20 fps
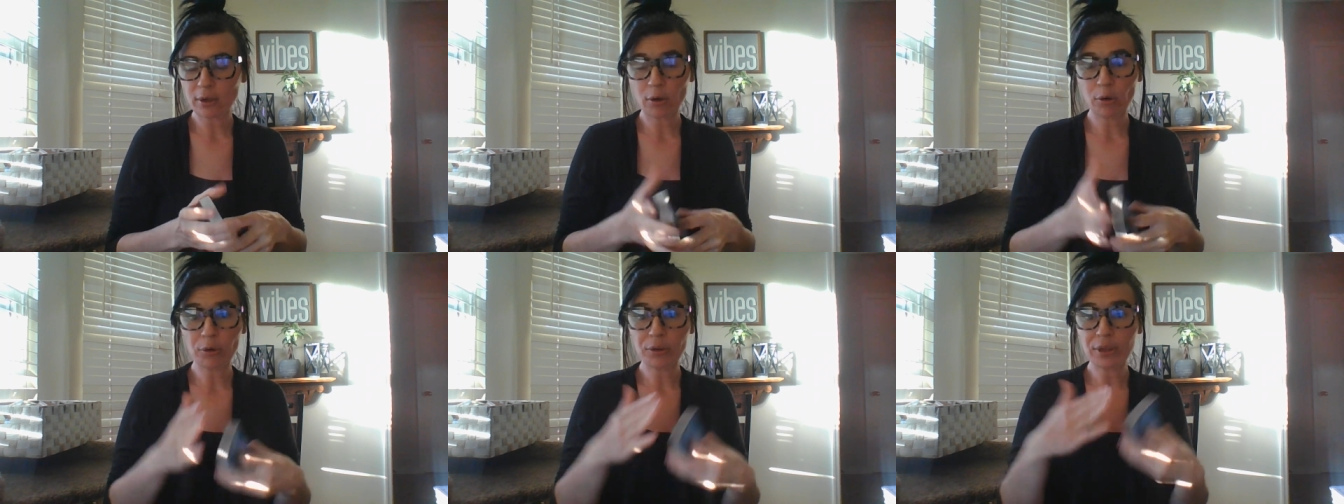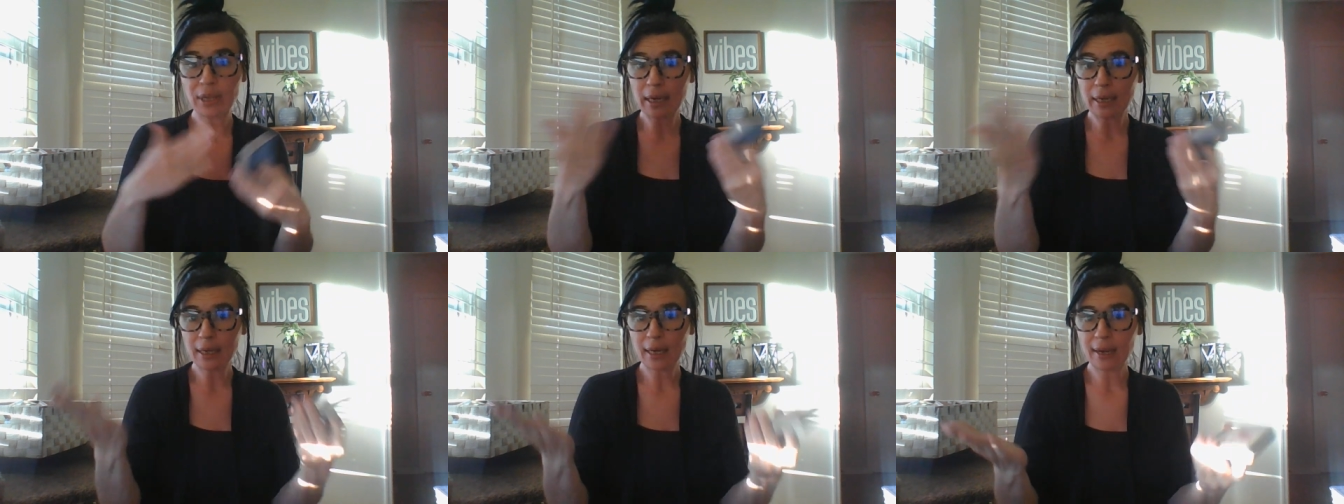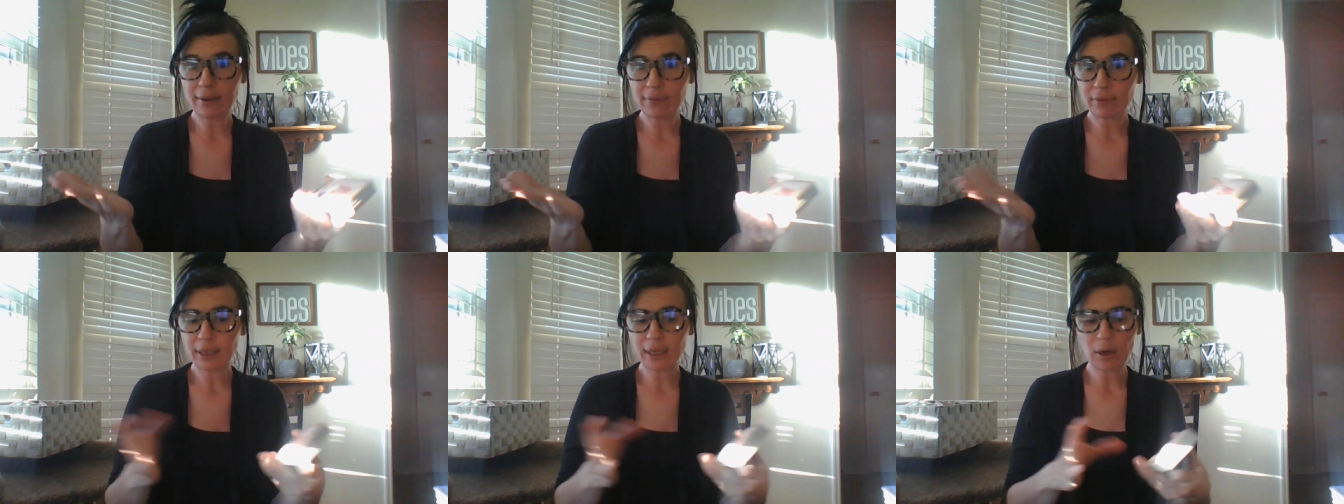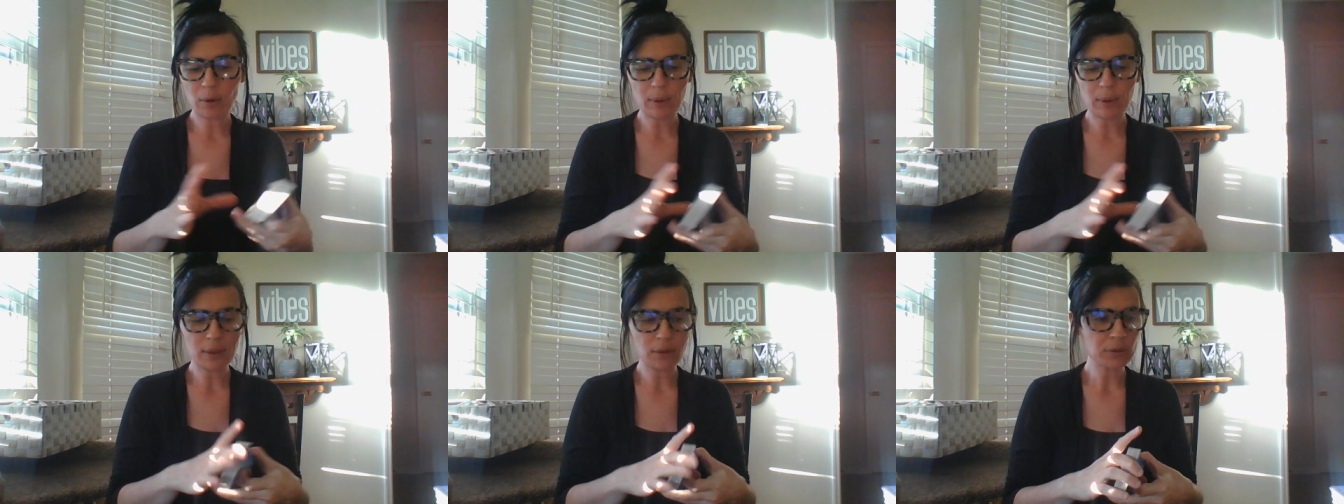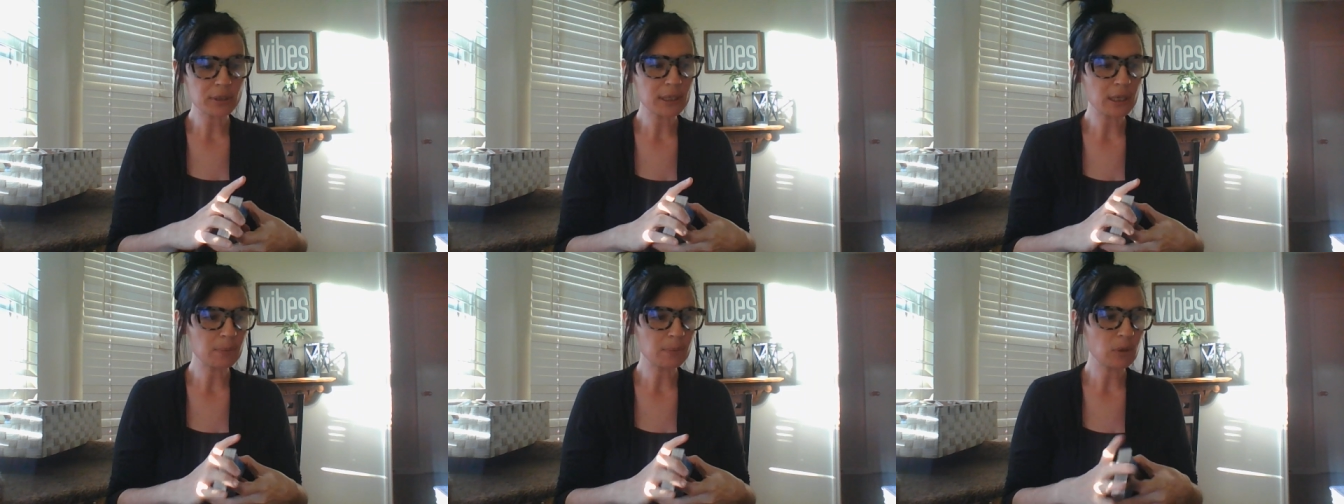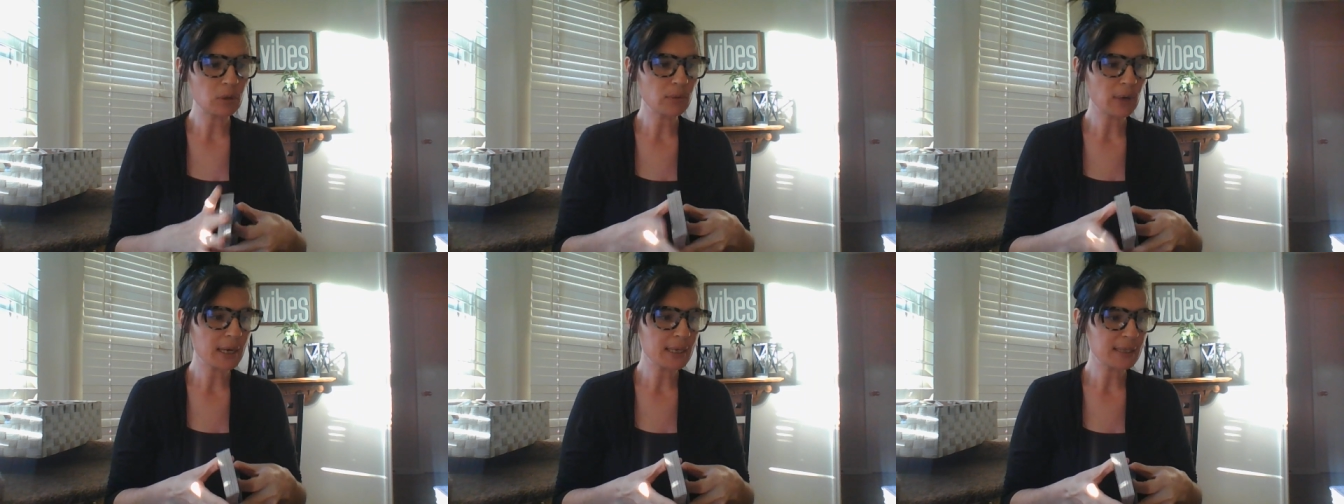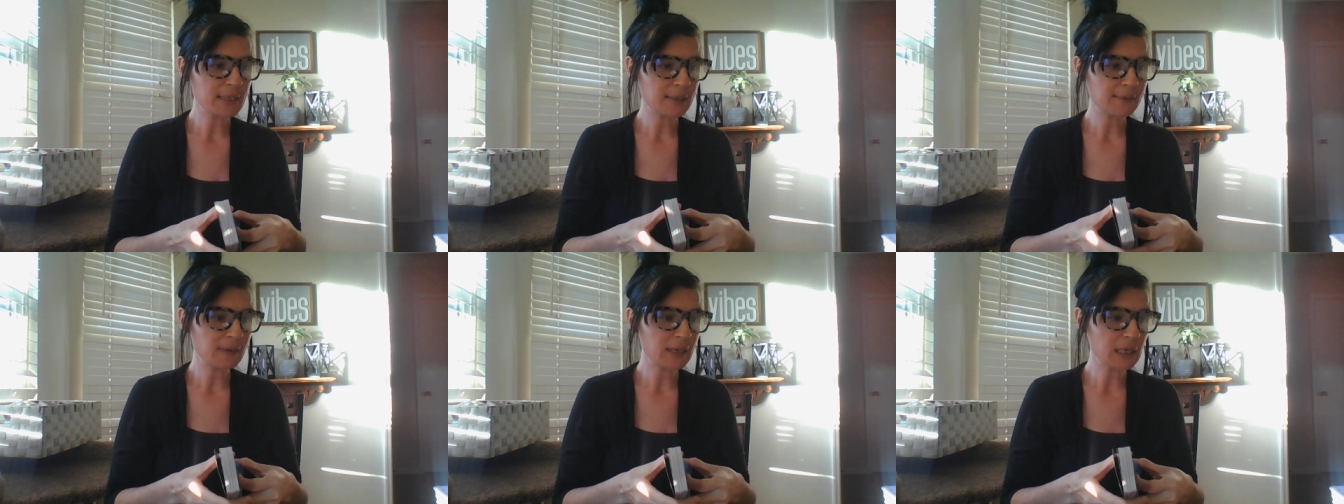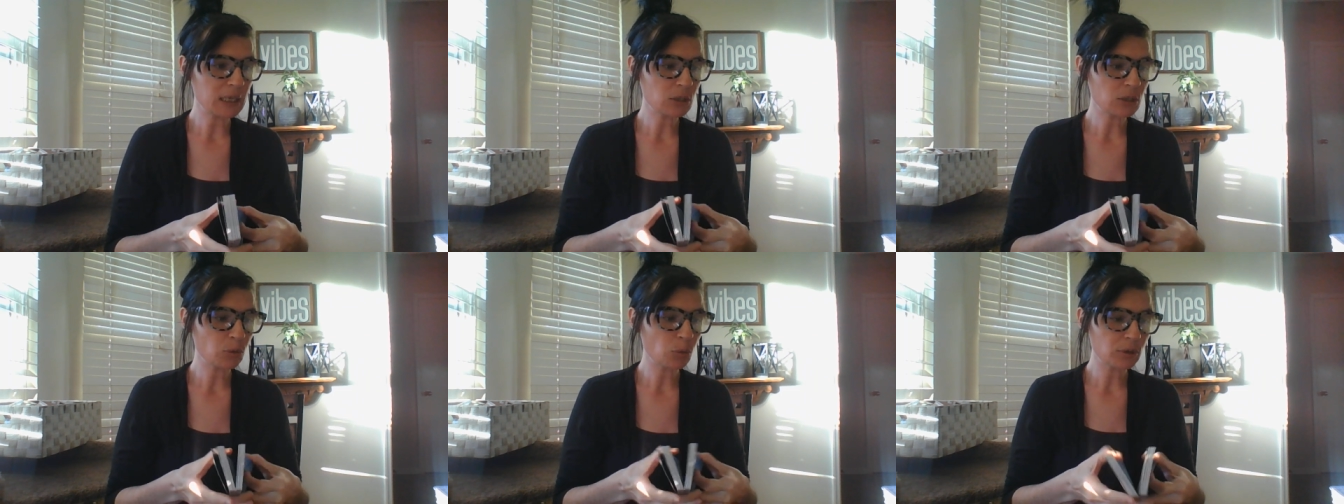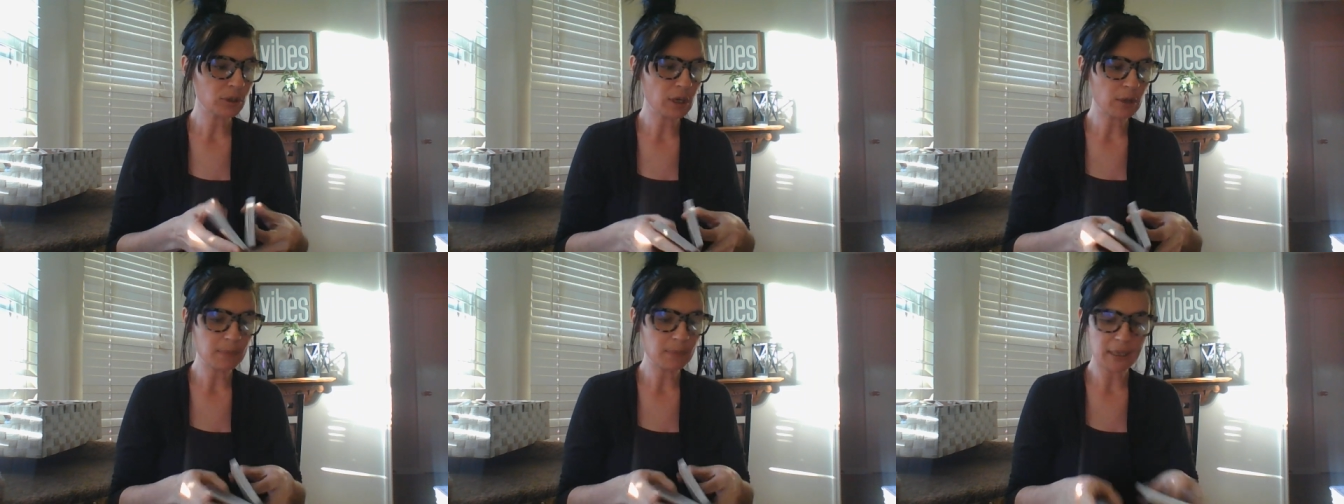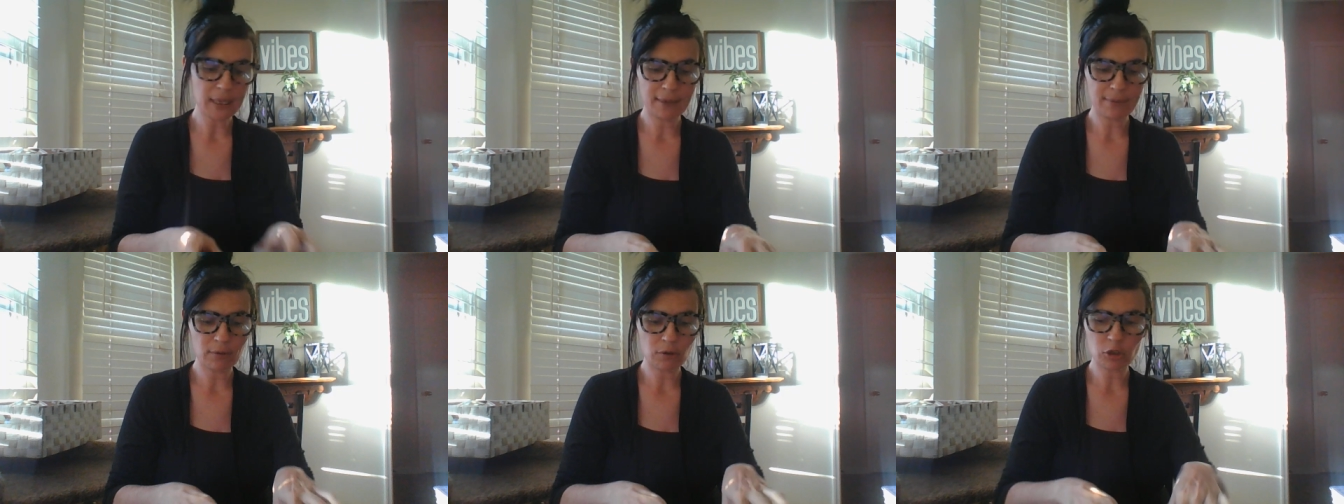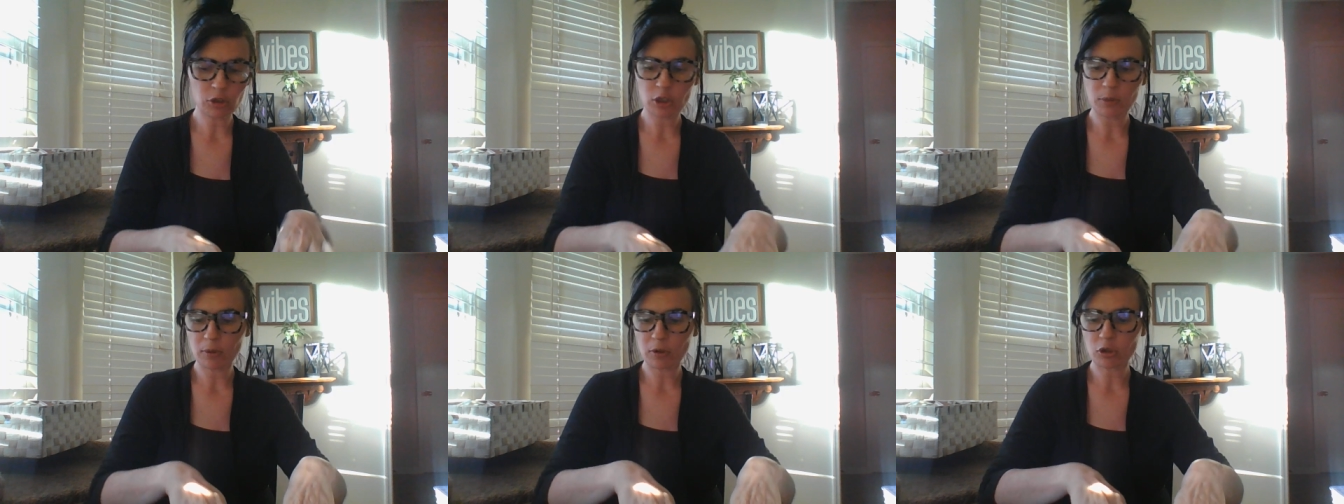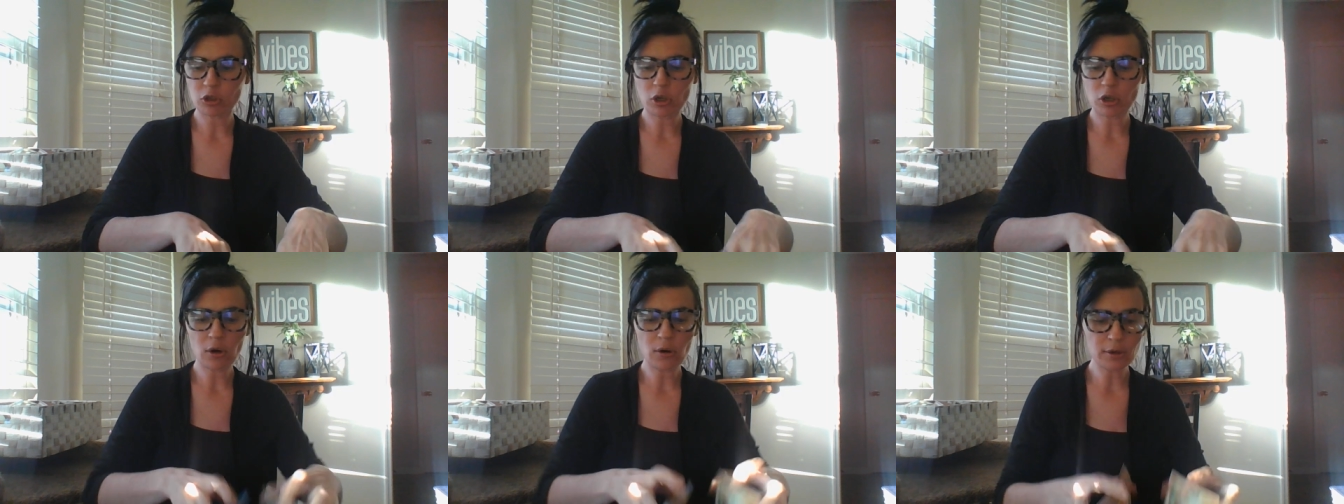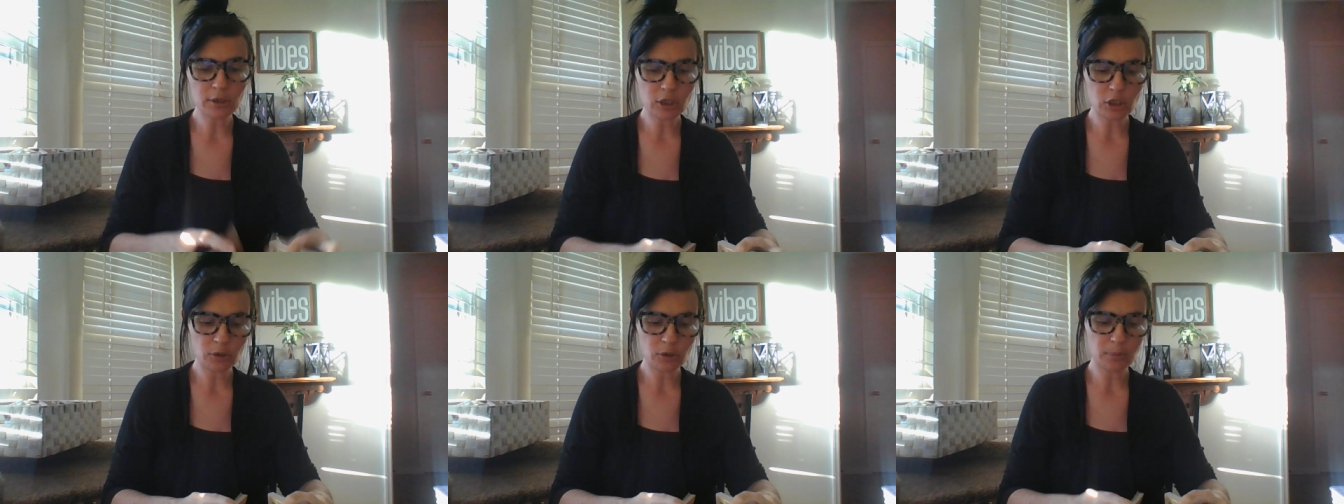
or they could have Leo in their Sun, Moon, Rising, Venus, Ortho, or Jupiter charts.